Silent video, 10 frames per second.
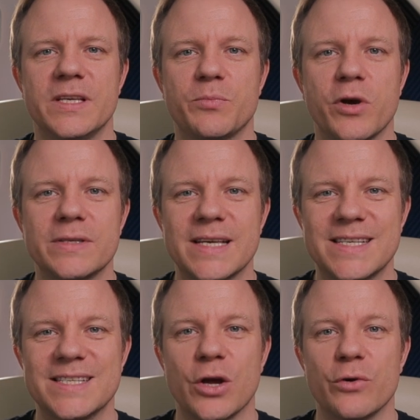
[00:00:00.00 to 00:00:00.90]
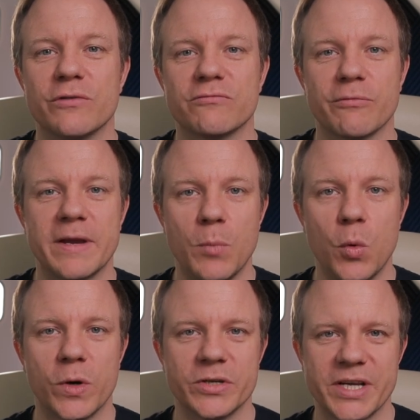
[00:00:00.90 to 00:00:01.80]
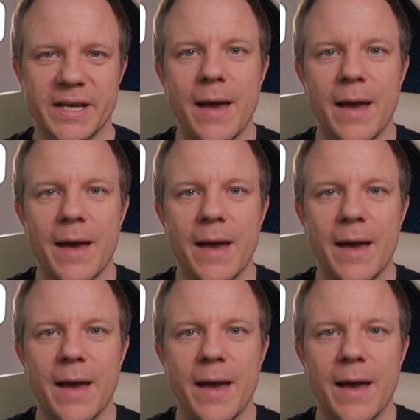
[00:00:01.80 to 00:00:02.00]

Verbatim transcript: This process is known as remortgaging.